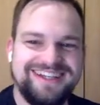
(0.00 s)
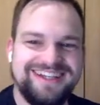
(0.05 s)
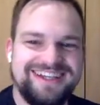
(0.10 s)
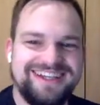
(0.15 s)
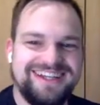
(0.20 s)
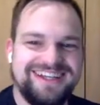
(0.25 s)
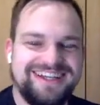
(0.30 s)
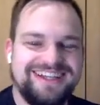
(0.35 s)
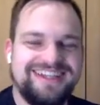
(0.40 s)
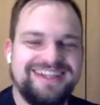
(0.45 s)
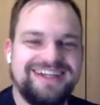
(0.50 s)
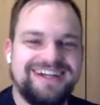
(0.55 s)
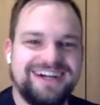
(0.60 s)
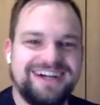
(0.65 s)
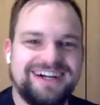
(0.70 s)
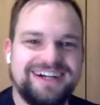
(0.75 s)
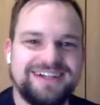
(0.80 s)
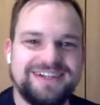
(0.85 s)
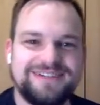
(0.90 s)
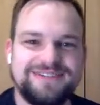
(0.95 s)

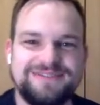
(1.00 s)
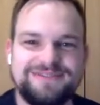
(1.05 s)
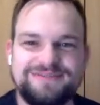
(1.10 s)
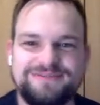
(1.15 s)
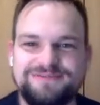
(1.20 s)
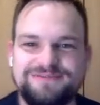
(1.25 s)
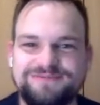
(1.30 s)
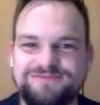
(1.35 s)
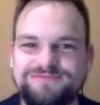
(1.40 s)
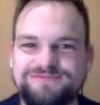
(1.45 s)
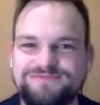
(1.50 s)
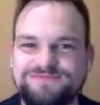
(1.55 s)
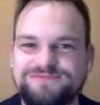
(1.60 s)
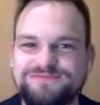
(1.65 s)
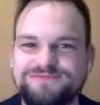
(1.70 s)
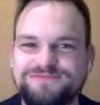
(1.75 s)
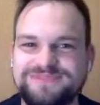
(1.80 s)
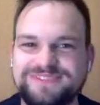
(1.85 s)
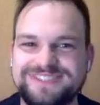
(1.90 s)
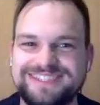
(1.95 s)

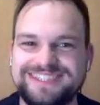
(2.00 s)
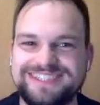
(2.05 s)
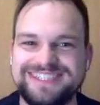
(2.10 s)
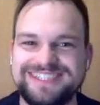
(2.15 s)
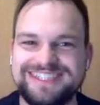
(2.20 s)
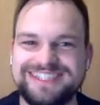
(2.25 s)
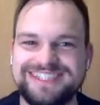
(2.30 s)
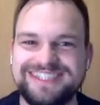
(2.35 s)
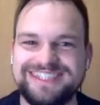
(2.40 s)
This person isn't speaking.